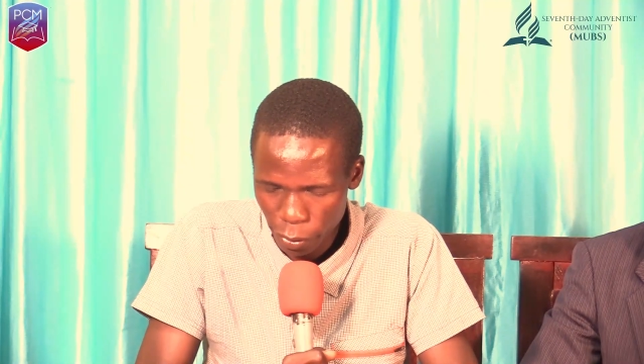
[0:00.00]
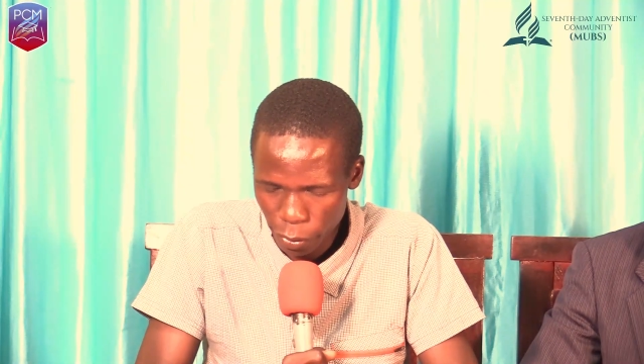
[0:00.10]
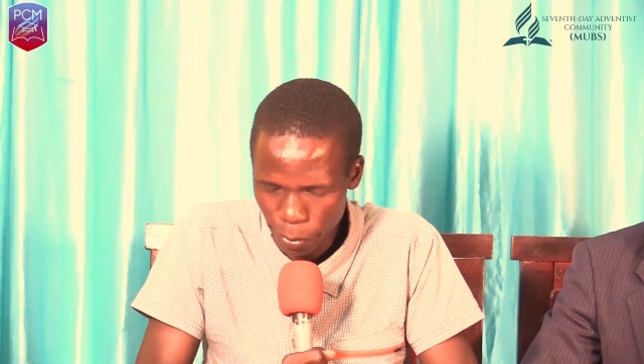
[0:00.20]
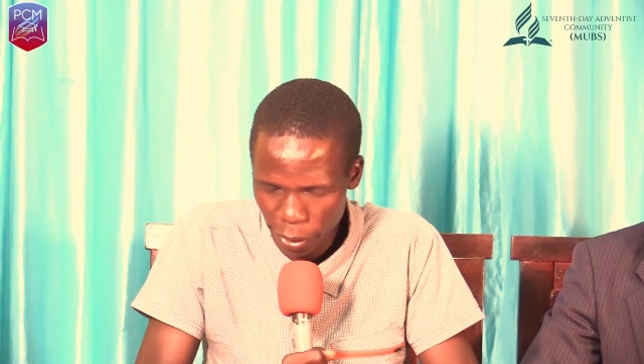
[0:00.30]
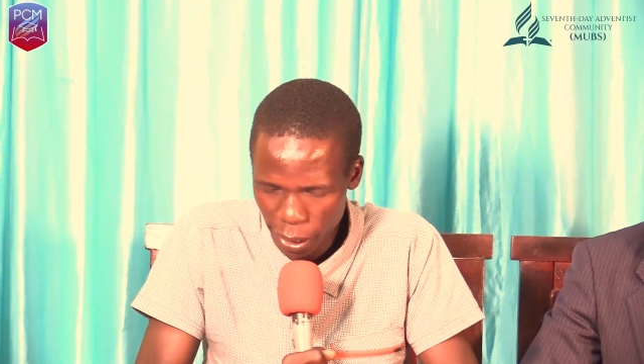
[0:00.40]

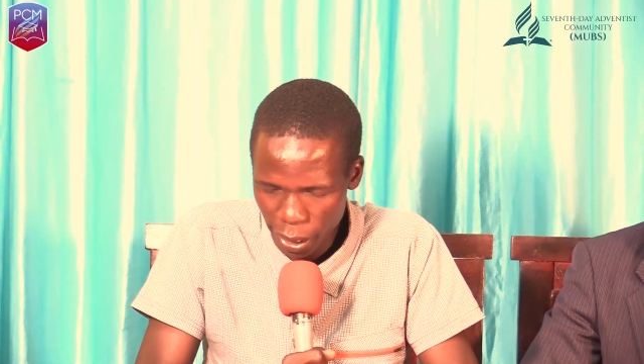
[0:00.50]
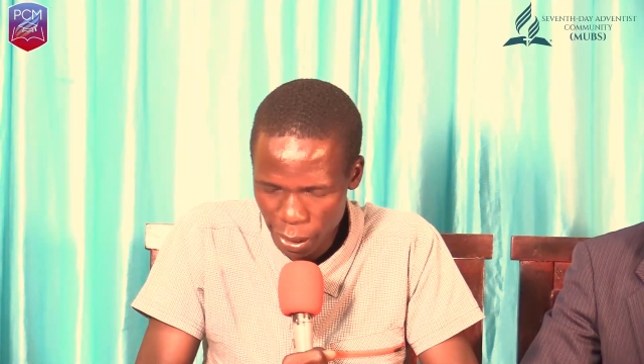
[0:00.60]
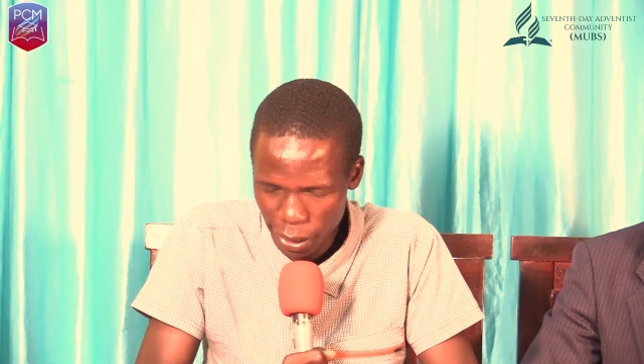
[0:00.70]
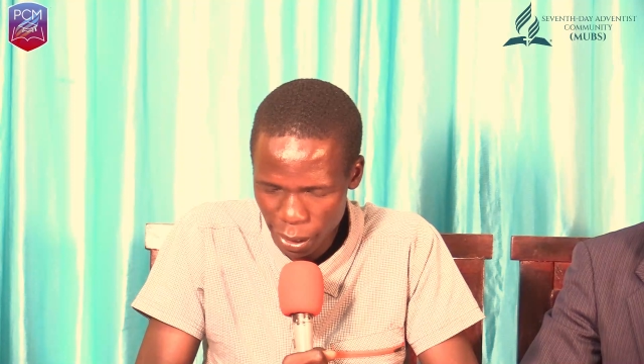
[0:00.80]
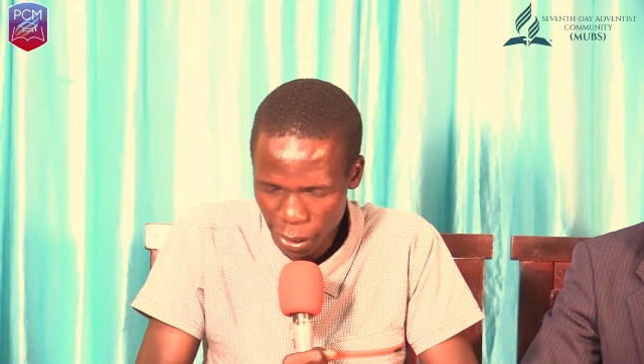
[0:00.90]
We pray
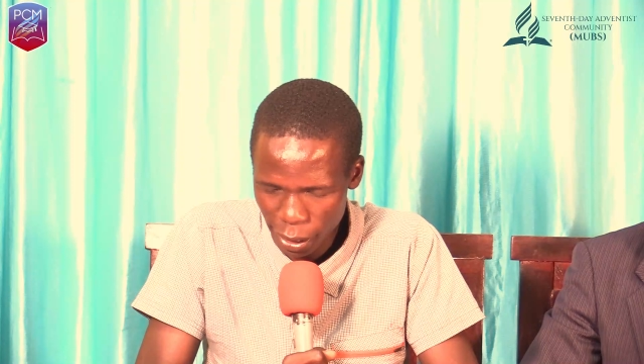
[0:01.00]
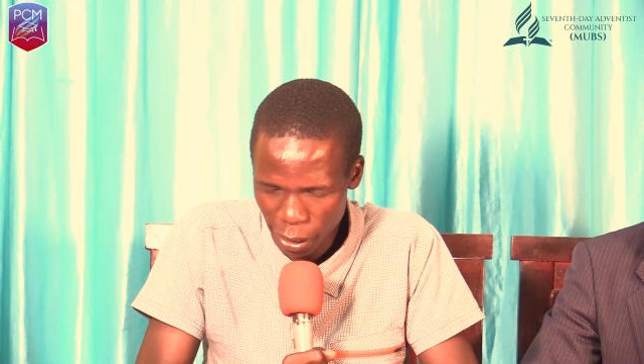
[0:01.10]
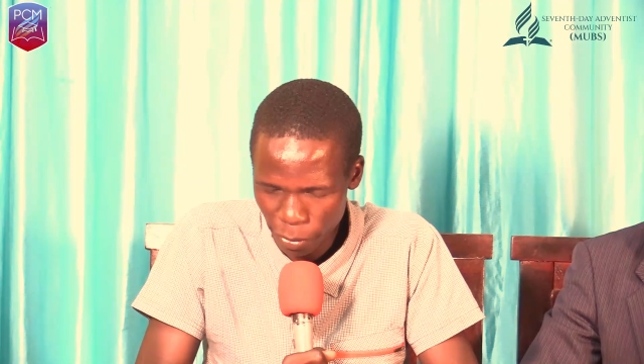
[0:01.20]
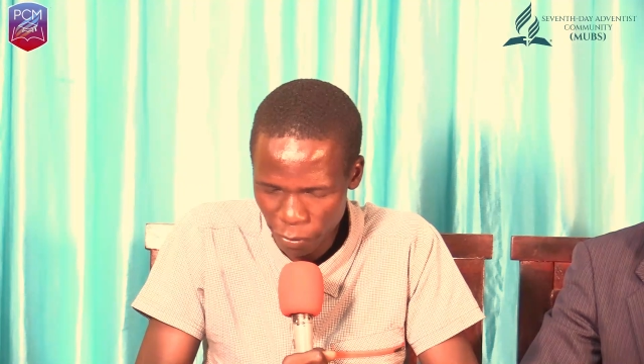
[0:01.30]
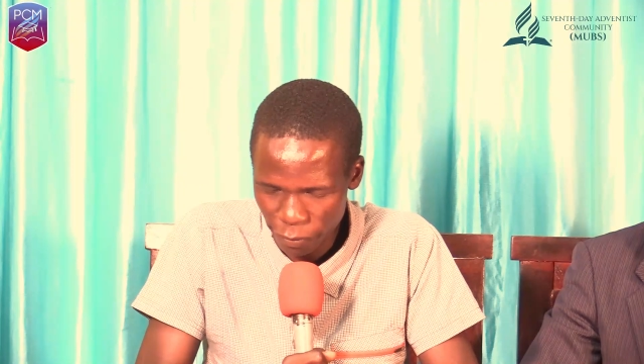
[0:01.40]
this in the
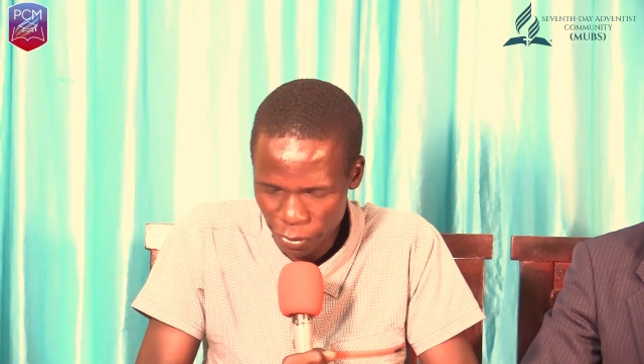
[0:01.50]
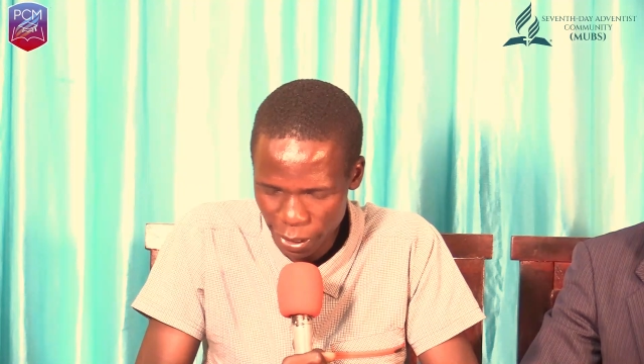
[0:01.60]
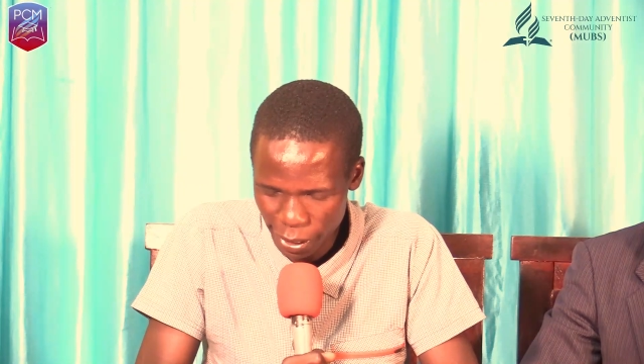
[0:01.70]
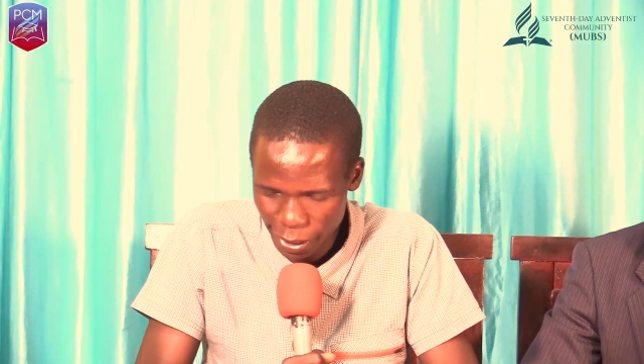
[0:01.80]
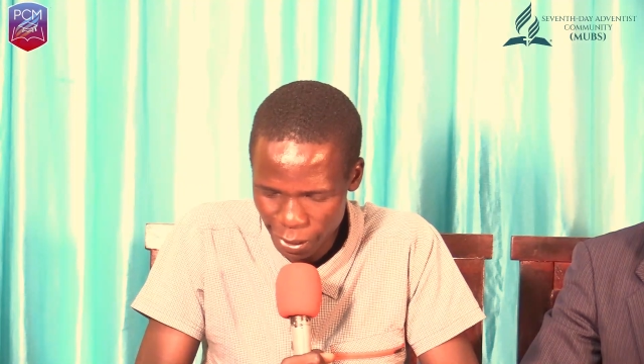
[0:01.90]
name of your
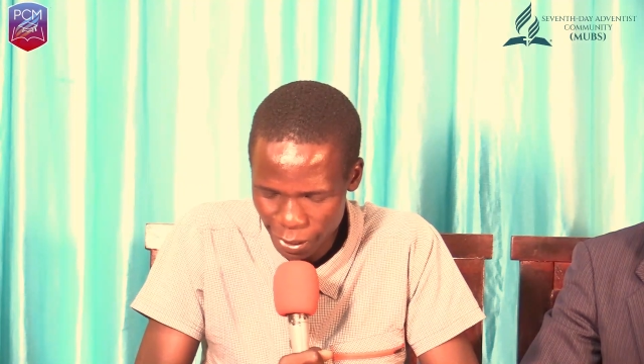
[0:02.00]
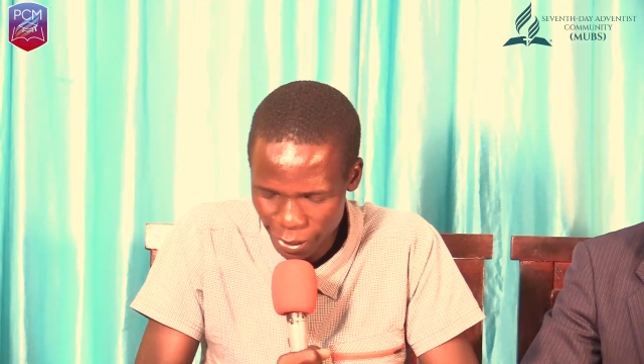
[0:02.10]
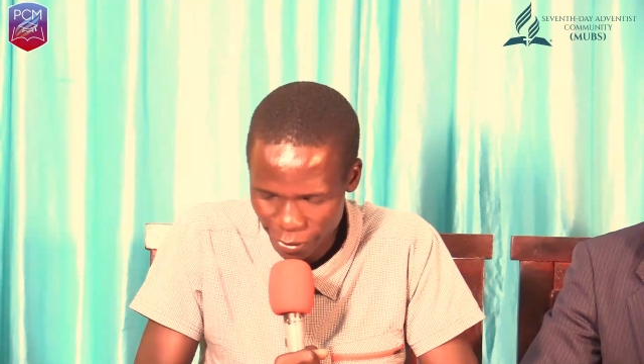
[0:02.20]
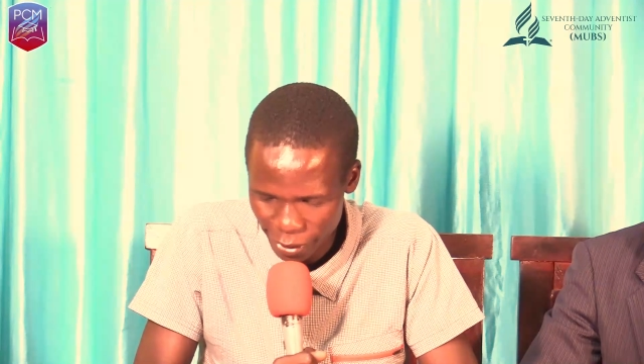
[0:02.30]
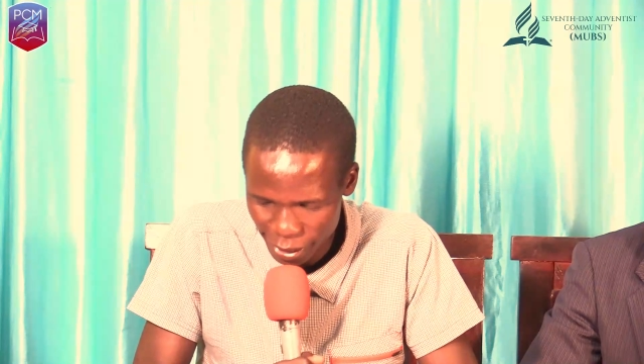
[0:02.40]
Son,
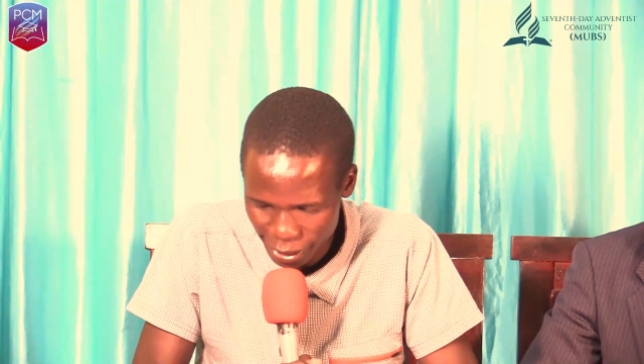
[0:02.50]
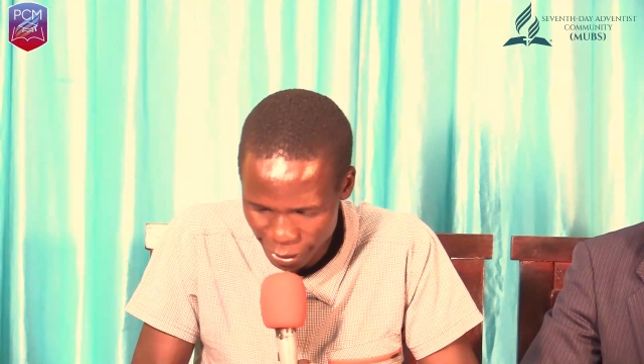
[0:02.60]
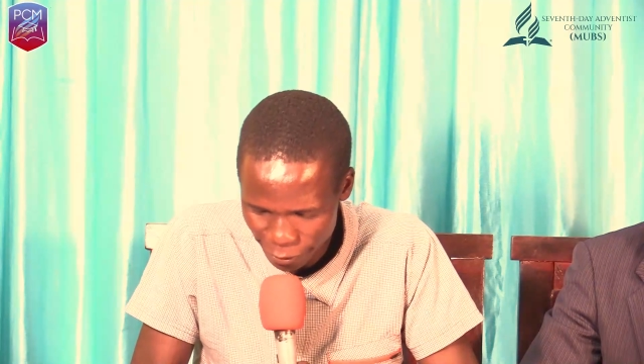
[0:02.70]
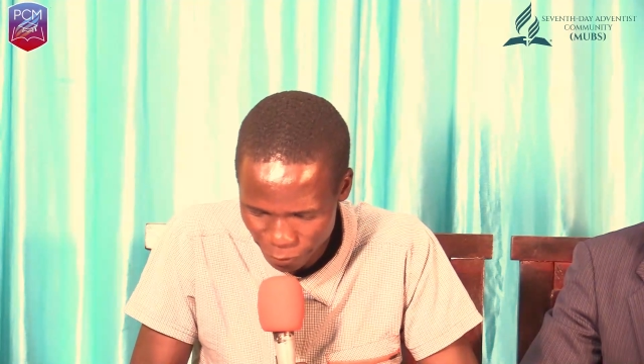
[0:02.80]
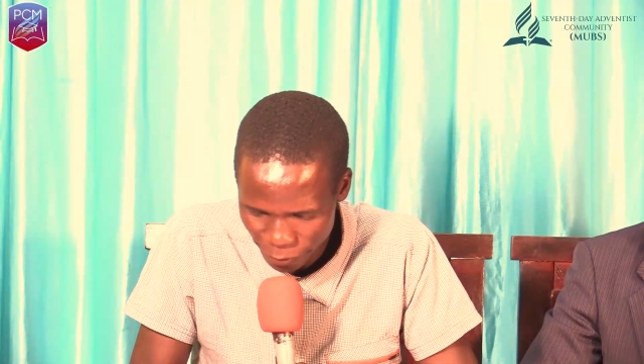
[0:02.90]
Jesus Christ.